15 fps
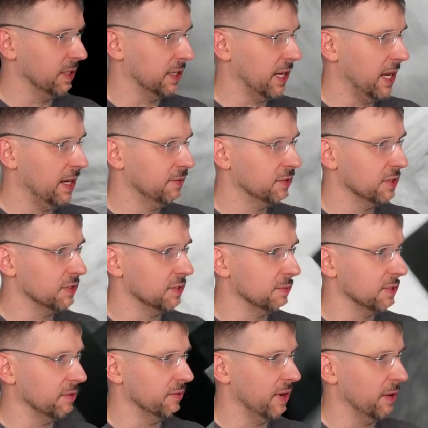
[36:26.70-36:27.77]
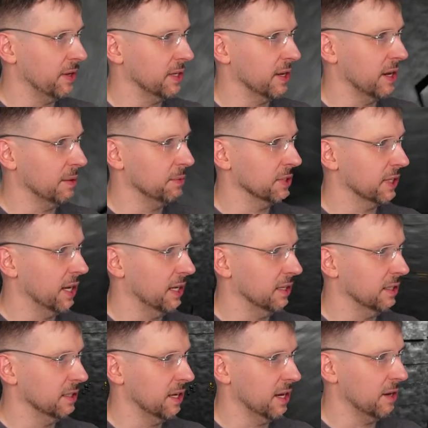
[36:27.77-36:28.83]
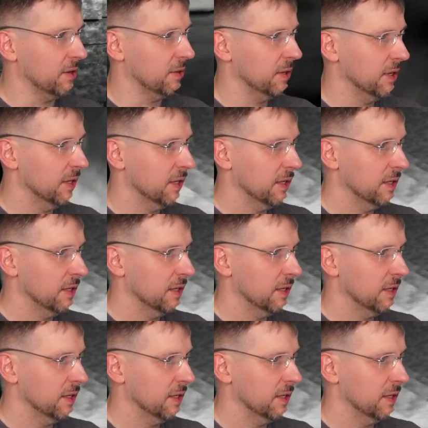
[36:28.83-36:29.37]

and the cave systems are very complicated now.